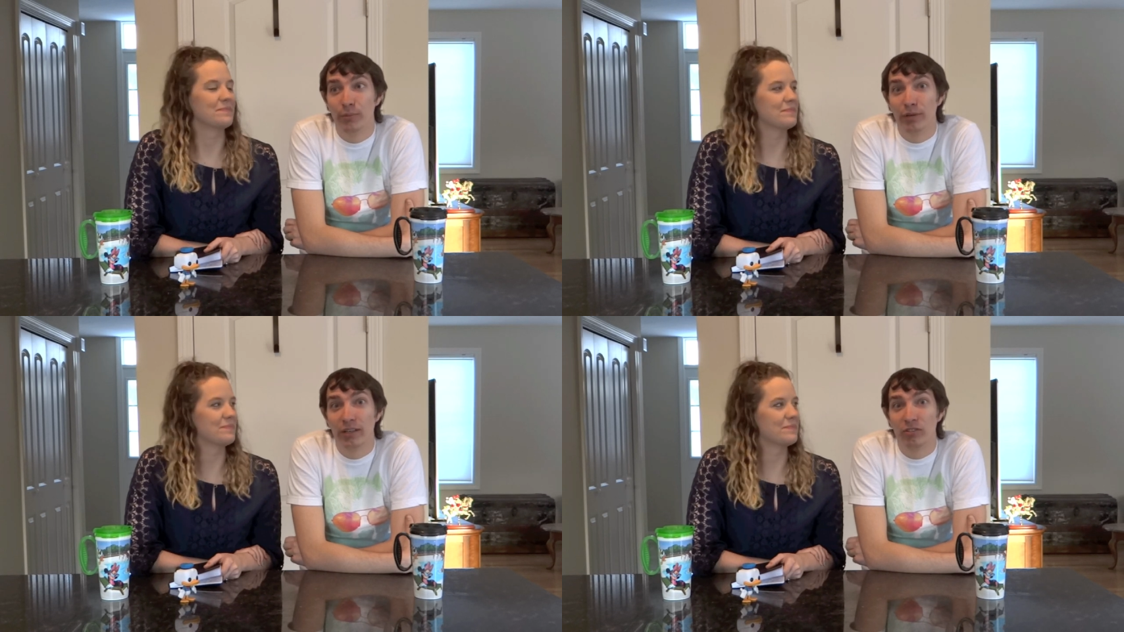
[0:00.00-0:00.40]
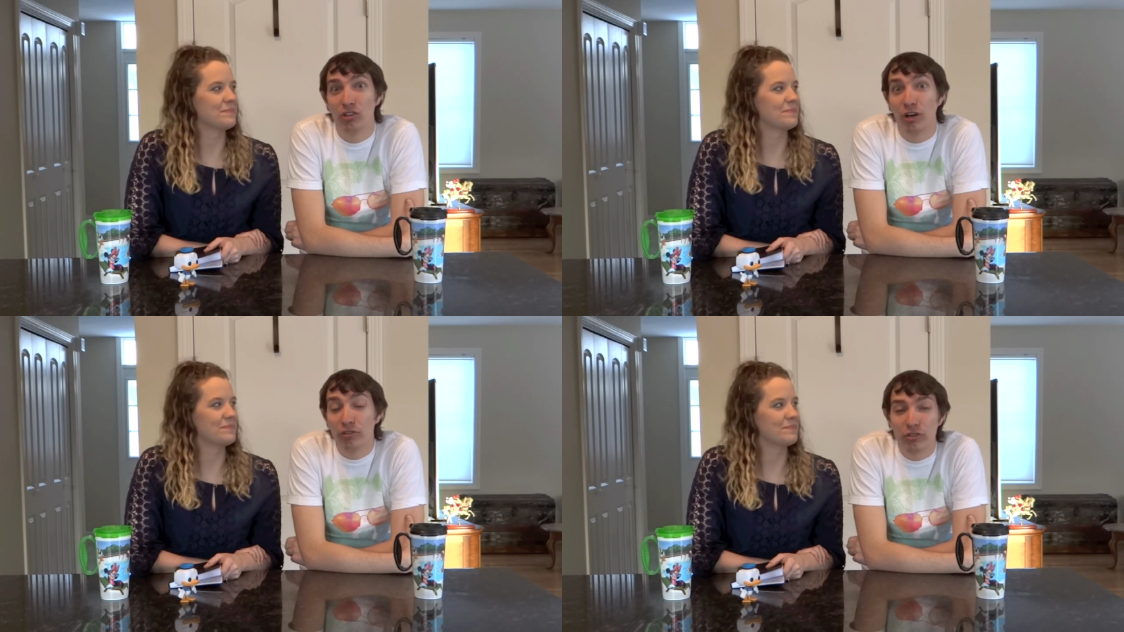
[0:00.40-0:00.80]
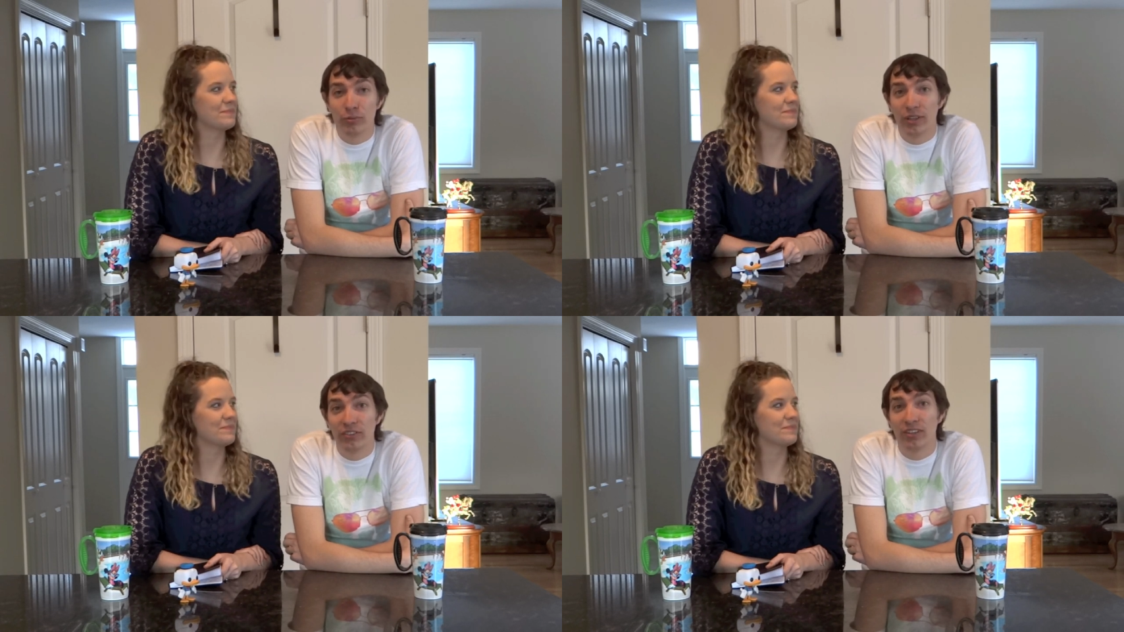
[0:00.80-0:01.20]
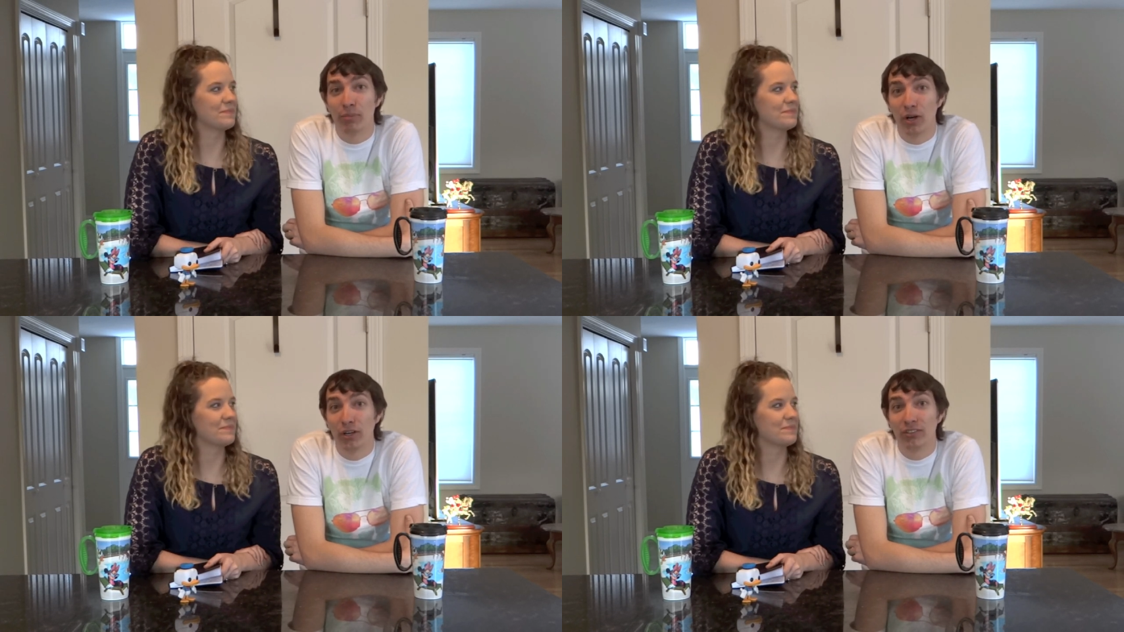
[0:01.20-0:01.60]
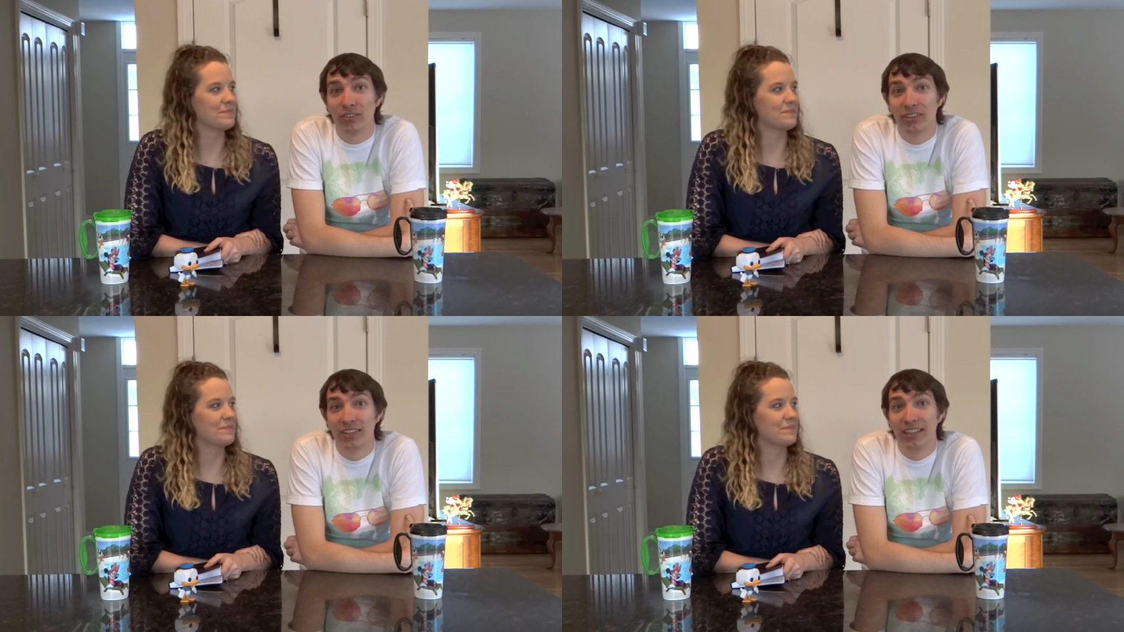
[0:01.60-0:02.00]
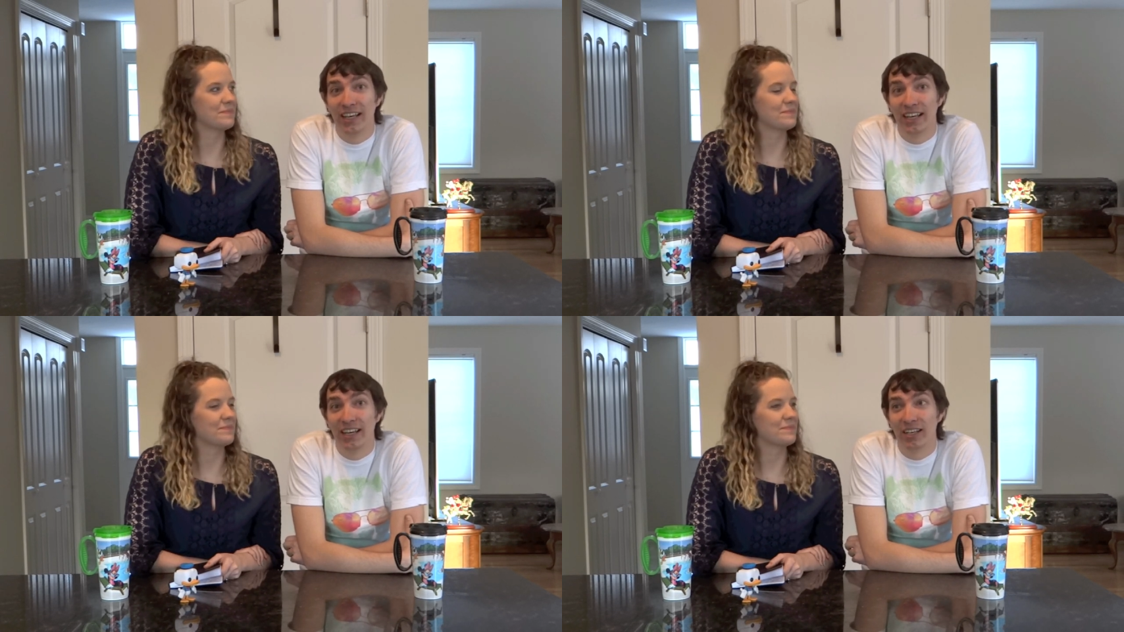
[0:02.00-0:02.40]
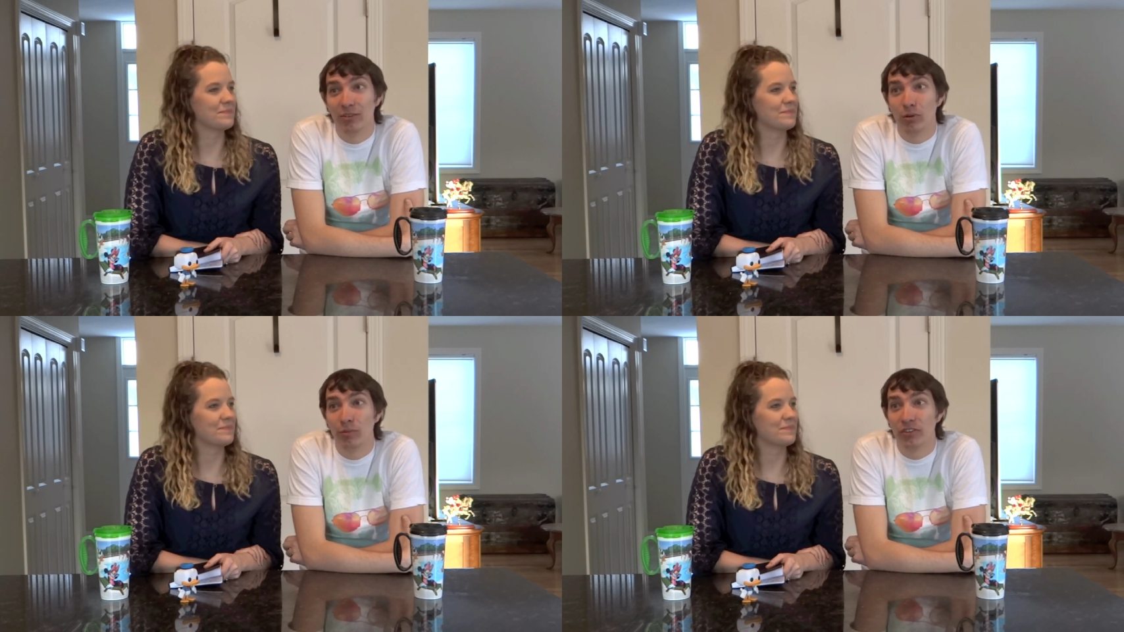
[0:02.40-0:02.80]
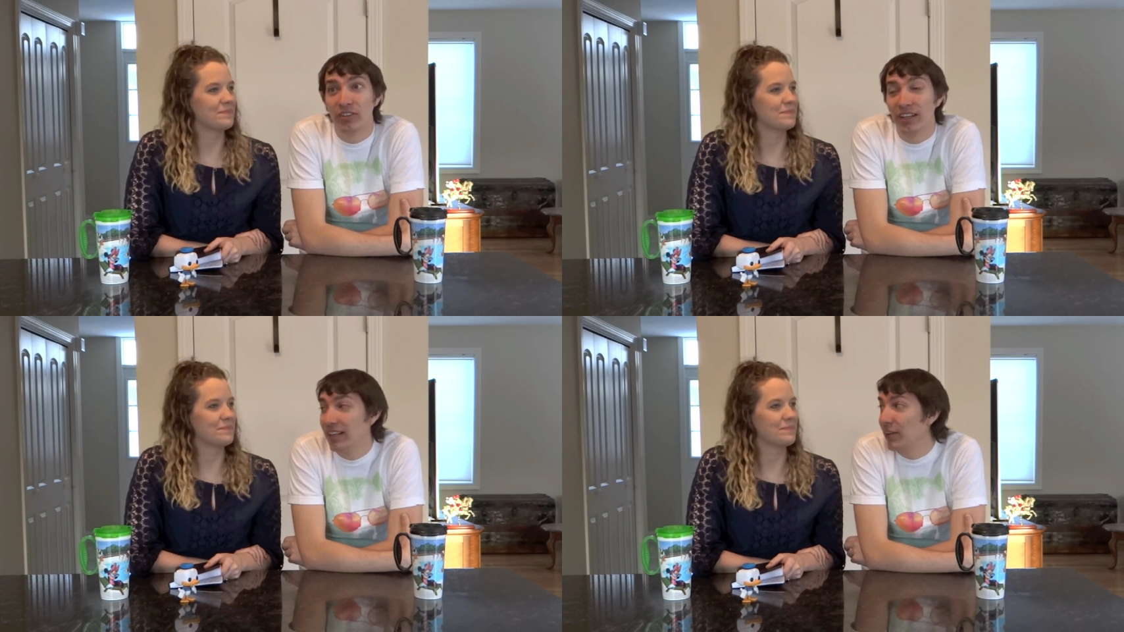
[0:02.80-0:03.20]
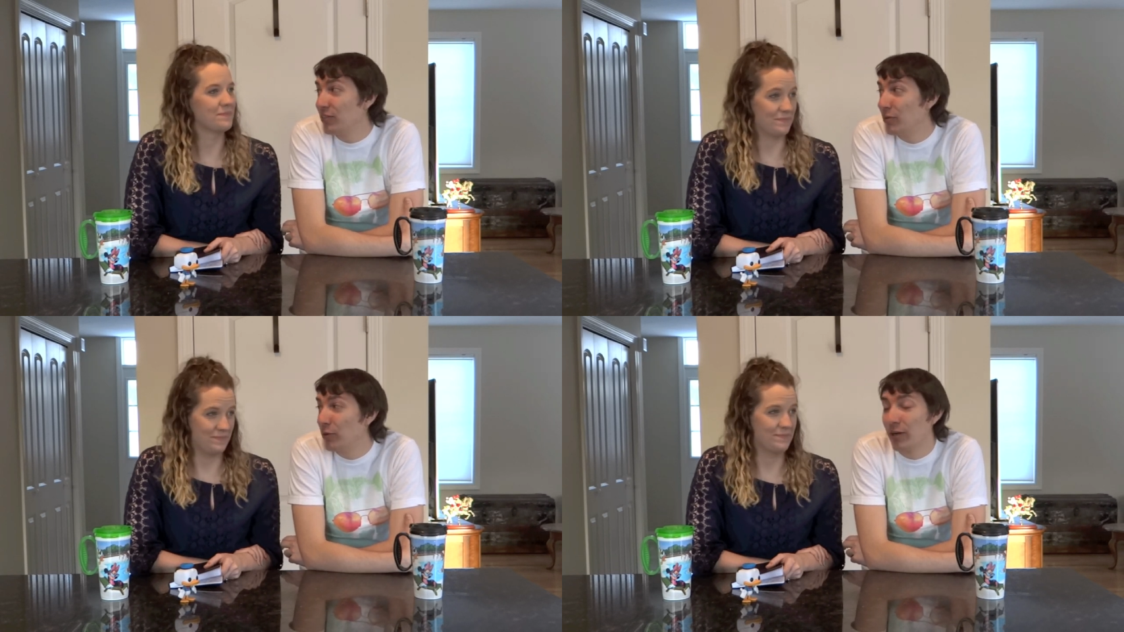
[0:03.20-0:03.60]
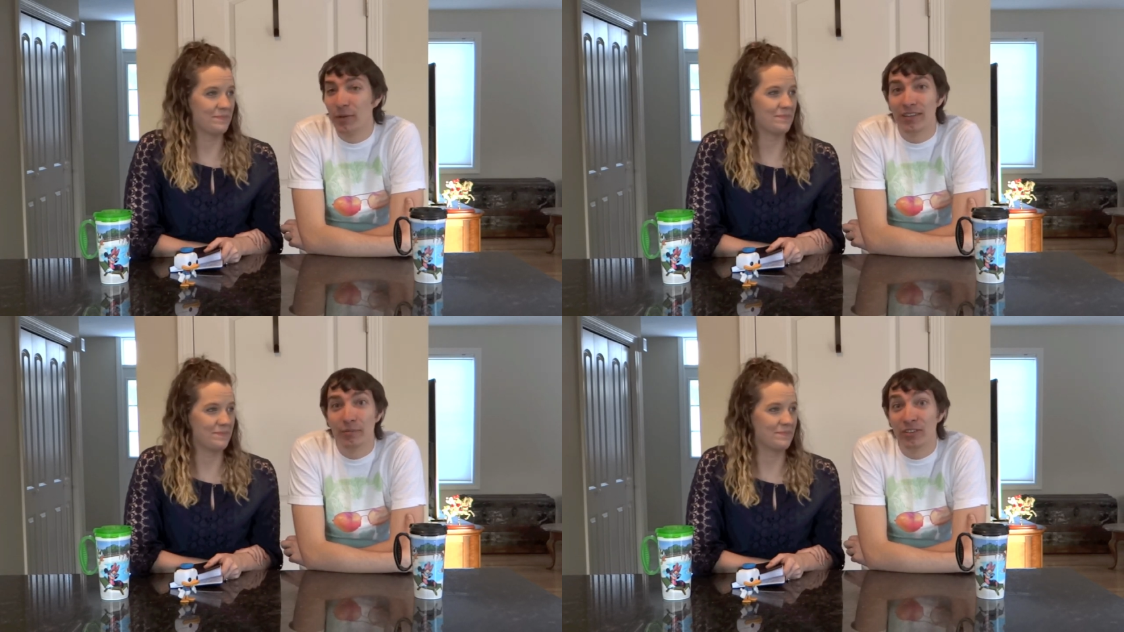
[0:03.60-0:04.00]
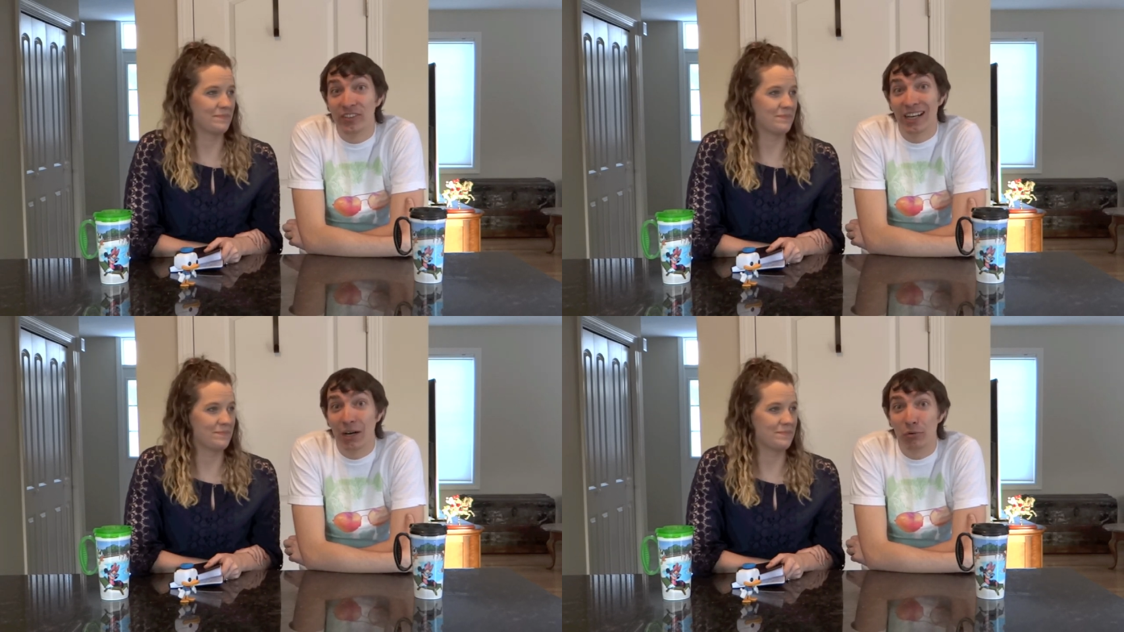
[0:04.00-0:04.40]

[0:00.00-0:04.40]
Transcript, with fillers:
Speaker 1: We bring chargers with us to the parks, and when we're sitting down somewhere and we see an